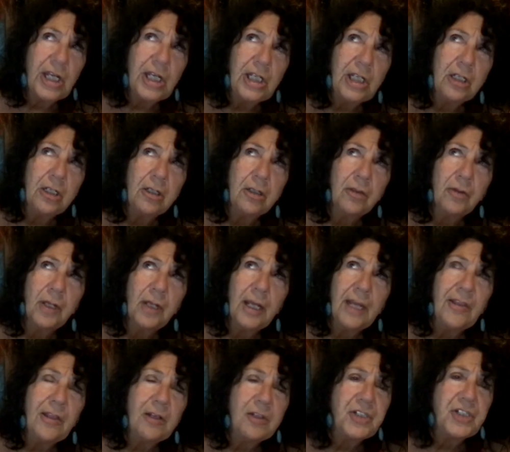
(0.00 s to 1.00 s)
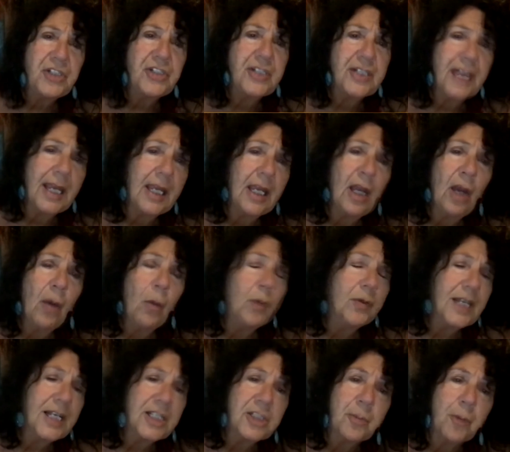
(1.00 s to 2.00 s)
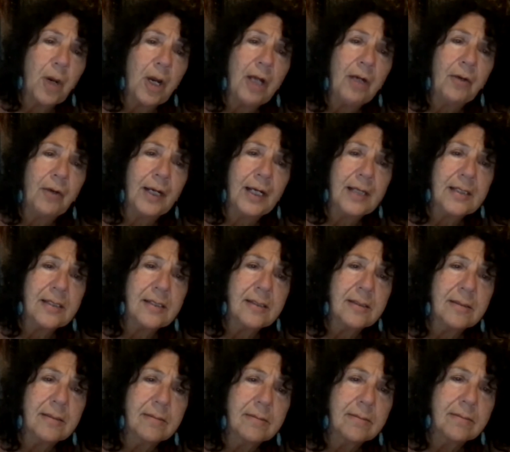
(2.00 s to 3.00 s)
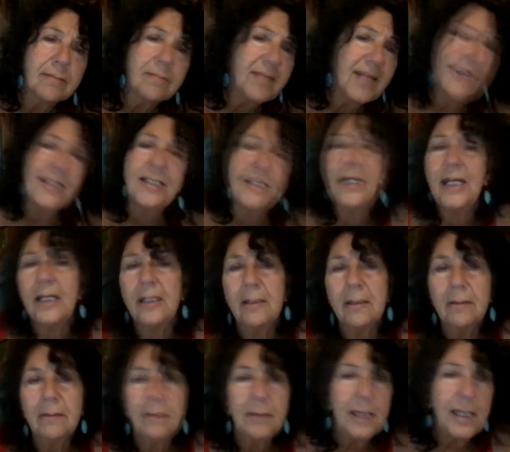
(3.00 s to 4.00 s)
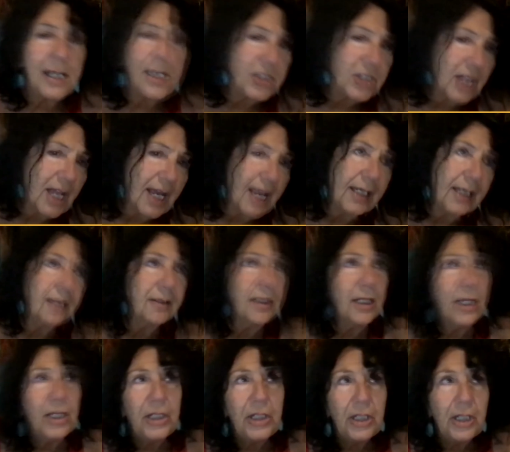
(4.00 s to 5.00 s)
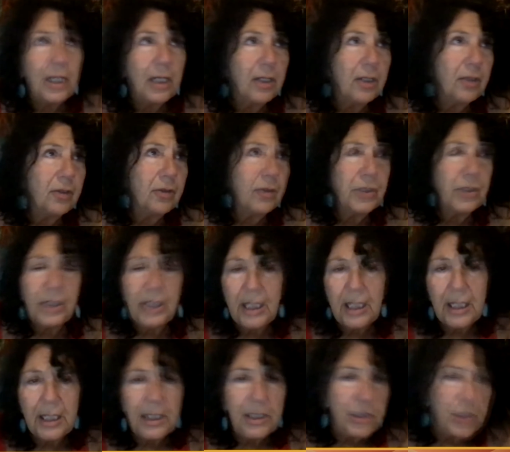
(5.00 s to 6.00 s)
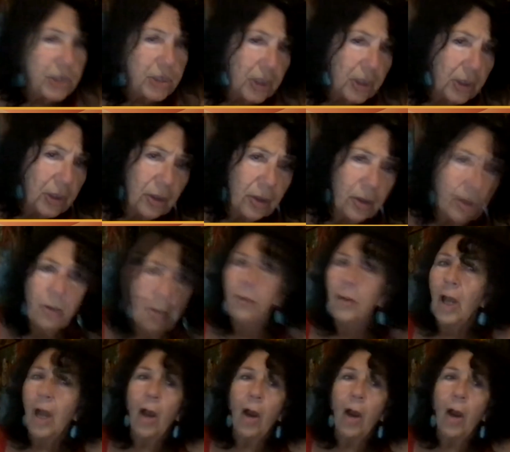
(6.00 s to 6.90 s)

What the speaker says: they'll just say, well, that's progress. That's it. It's like, you need to